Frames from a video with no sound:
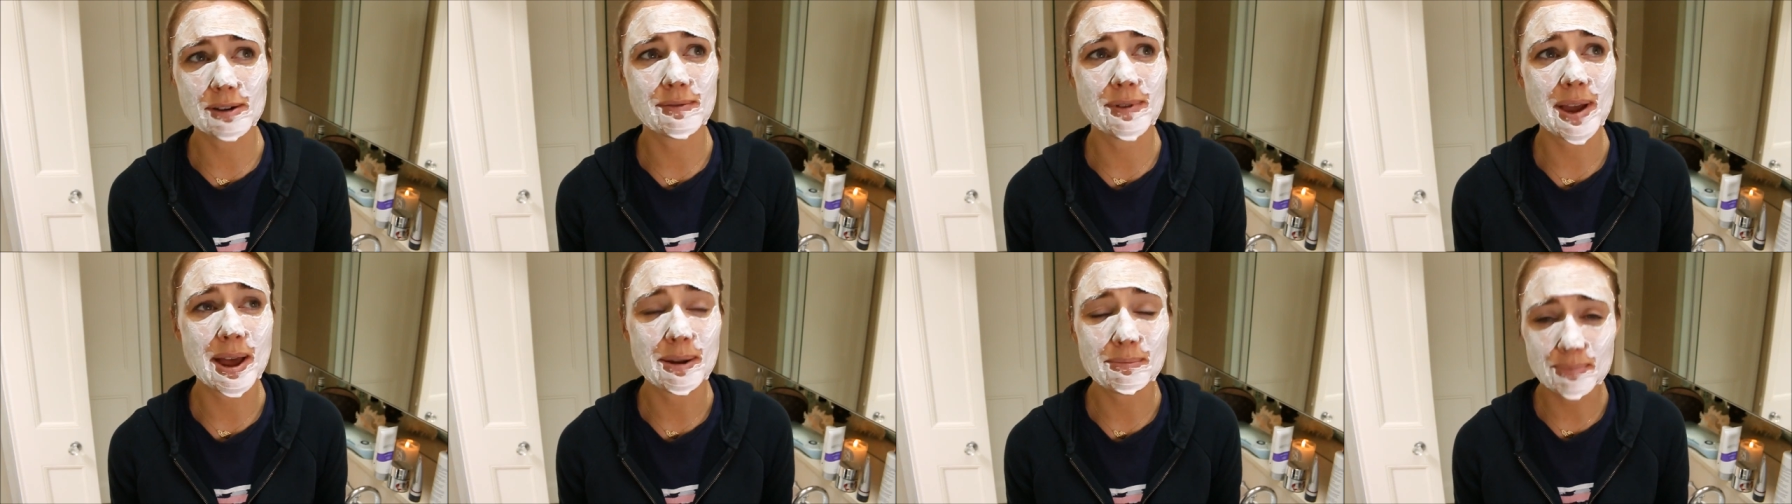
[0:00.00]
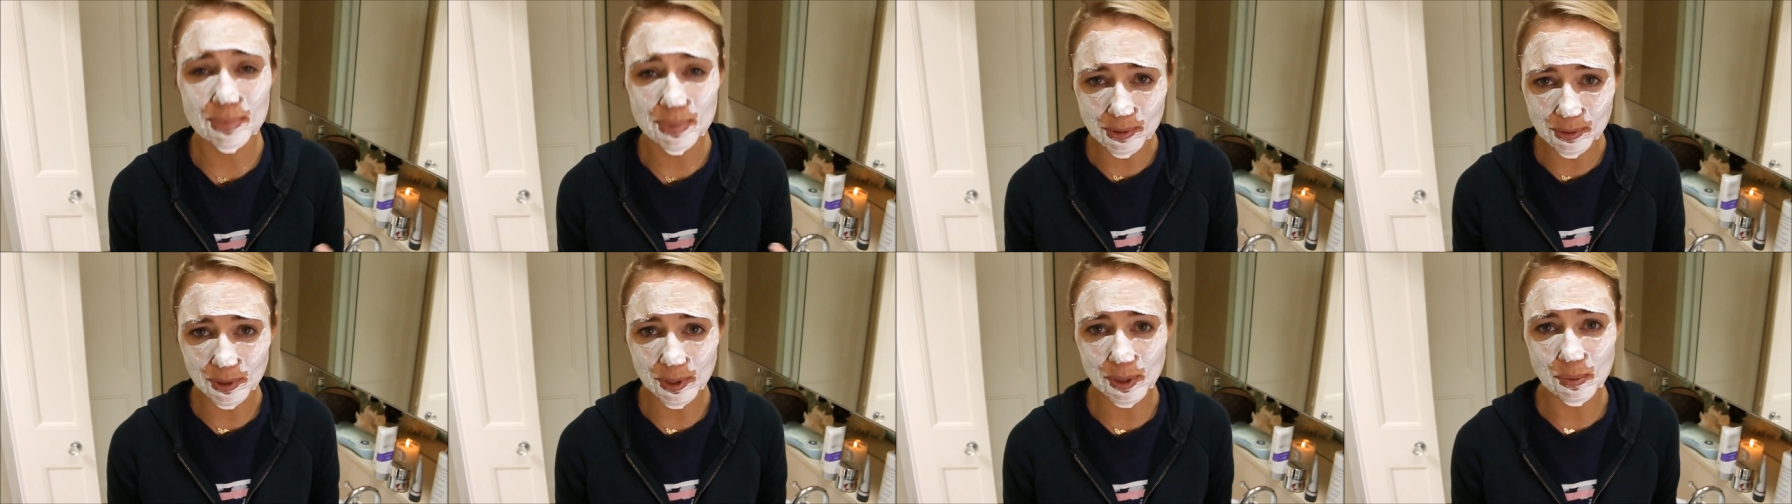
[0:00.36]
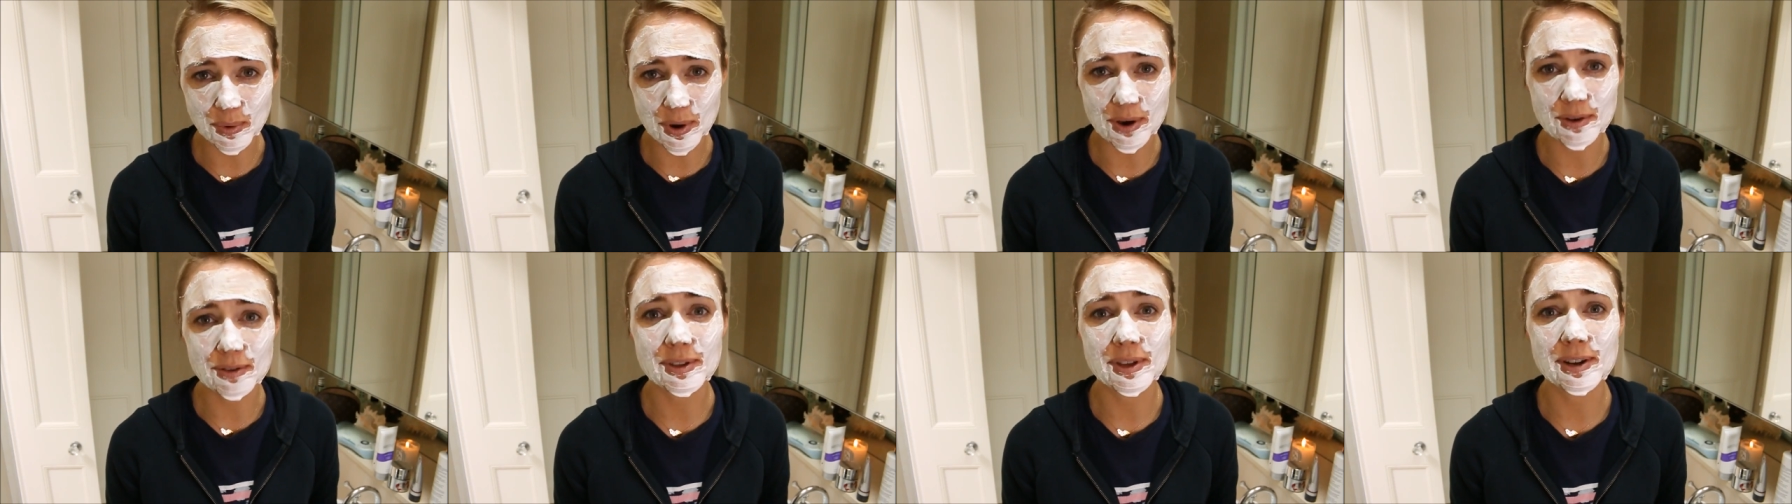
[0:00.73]
around building
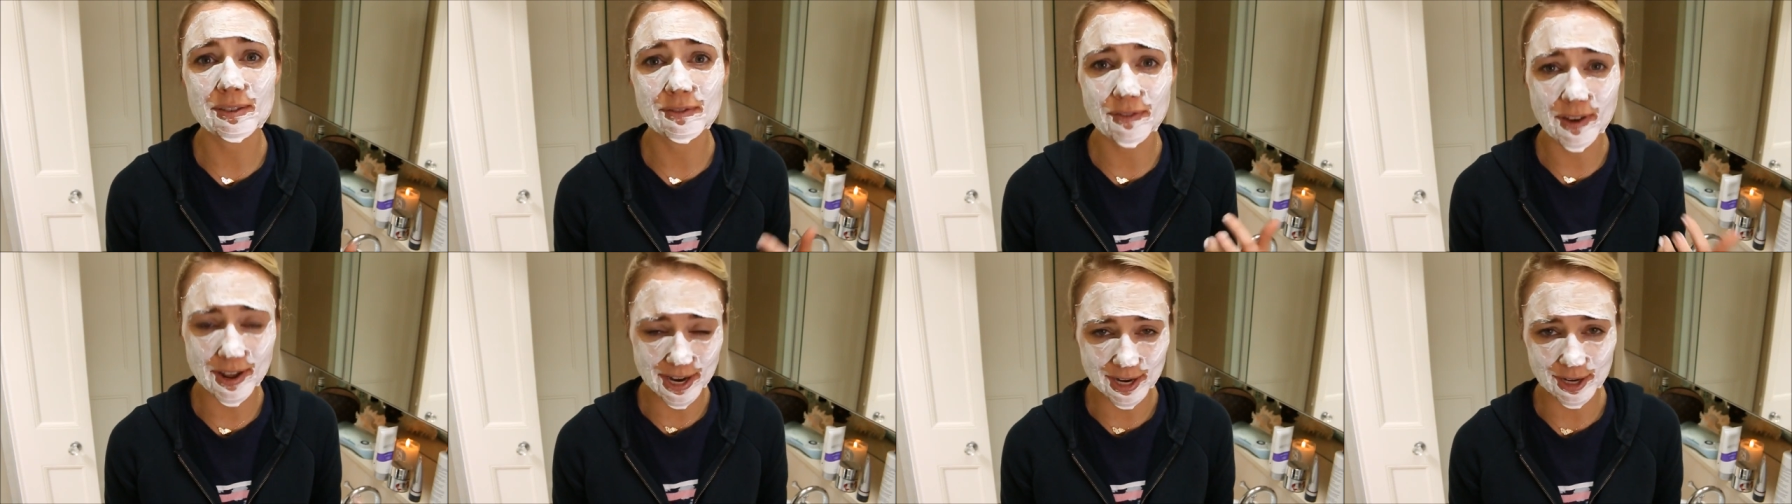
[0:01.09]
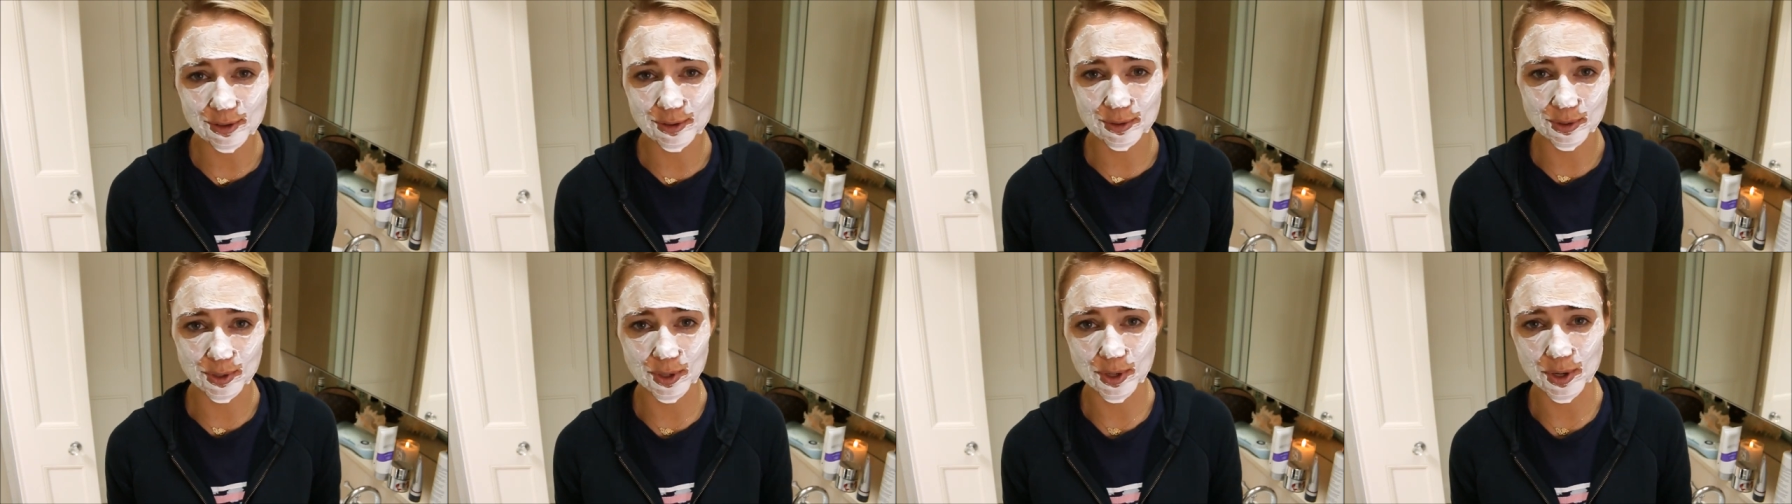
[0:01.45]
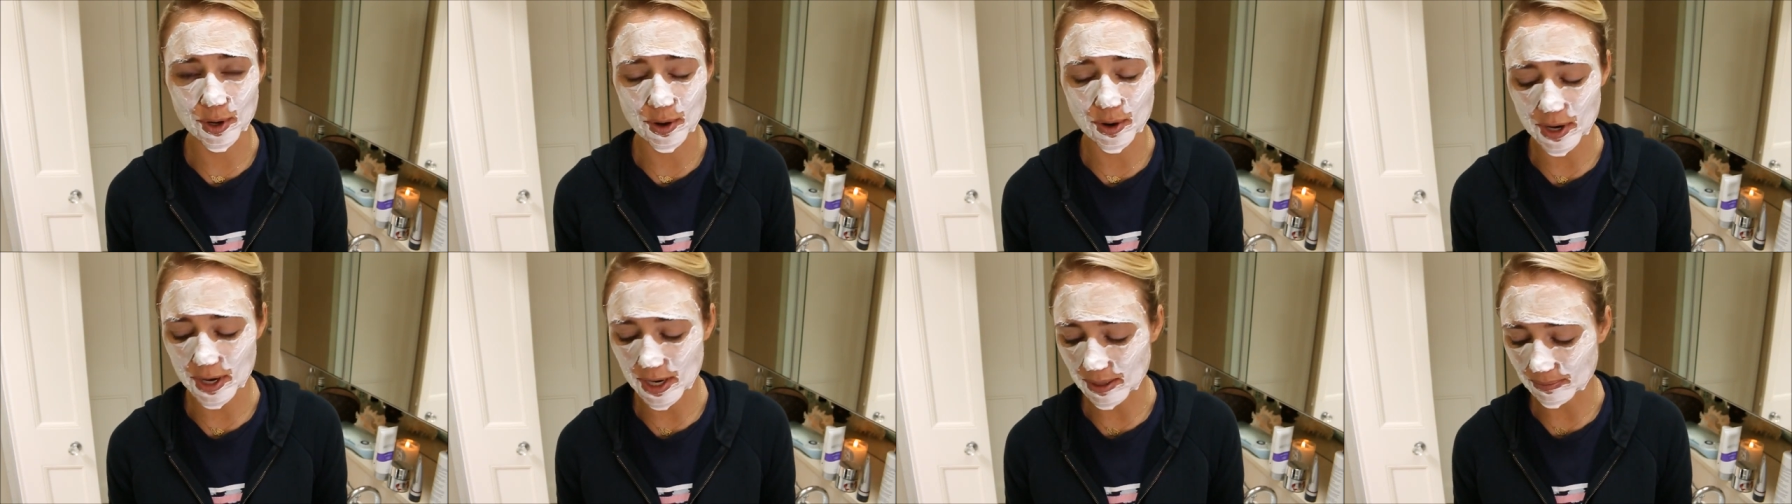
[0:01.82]
wealth and financial
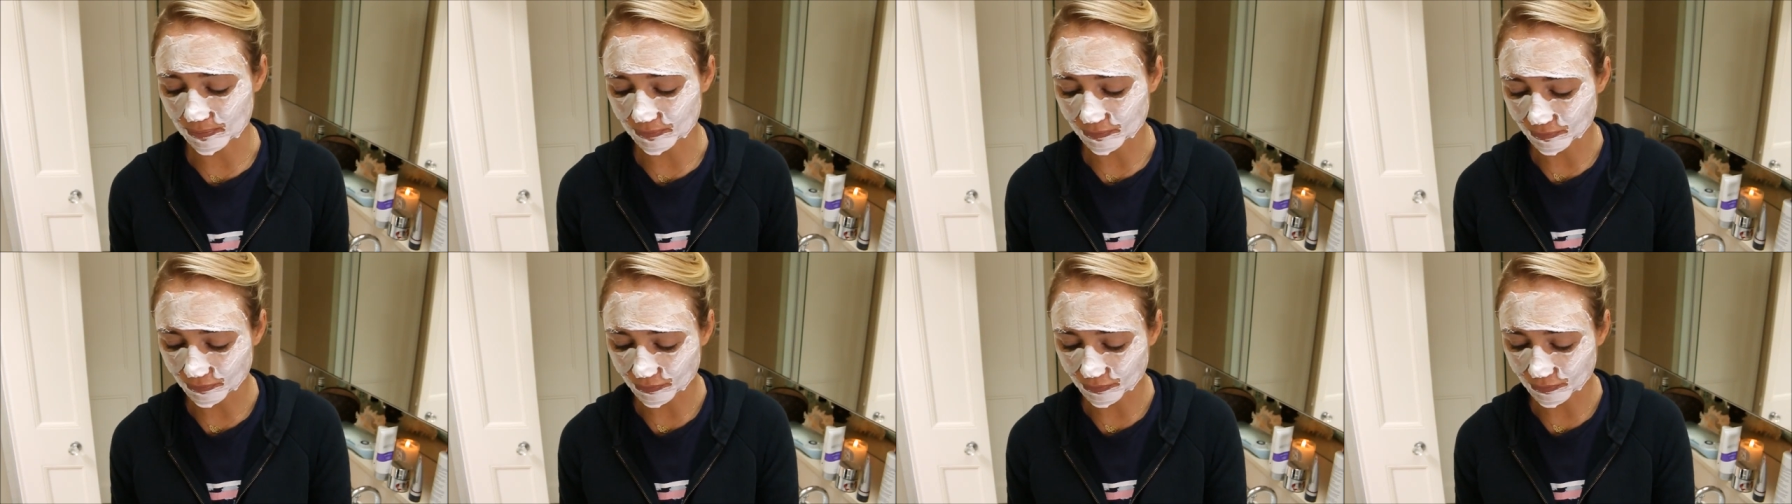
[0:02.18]
security.